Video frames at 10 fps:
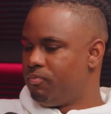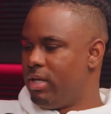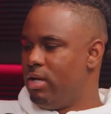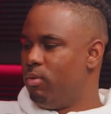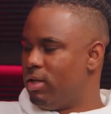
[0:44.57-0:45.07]

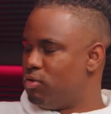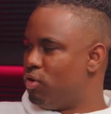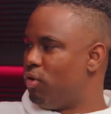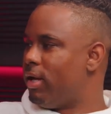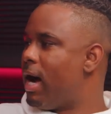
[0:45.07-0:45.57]
he will let you
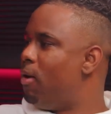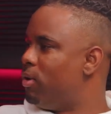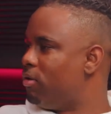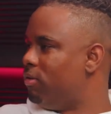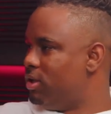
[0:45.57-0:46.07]
know, like, I
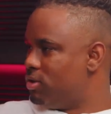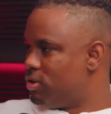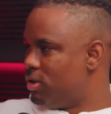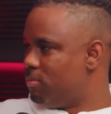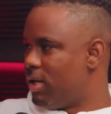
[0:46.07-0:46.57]
want a
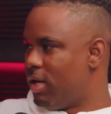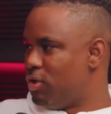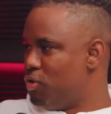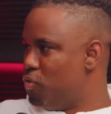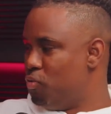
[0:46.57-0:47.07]
relationship, and
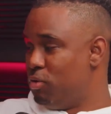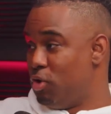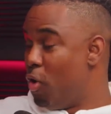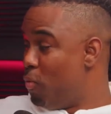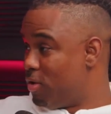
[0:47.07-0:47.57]
you
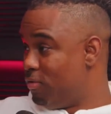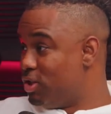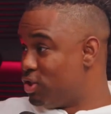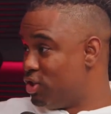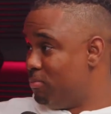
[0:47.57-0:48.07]
don't want a
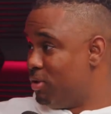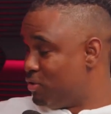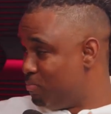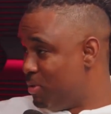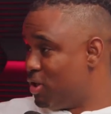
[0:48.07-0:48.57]
relationship, but
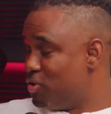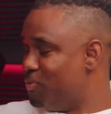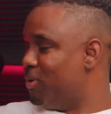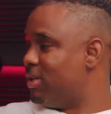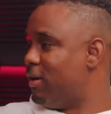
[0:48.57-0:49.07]
because you
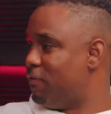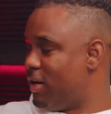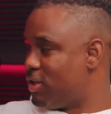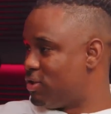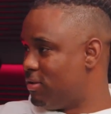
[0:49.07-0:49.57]
want that
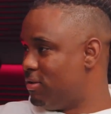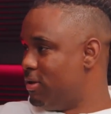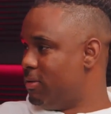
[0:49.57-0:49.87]
affection,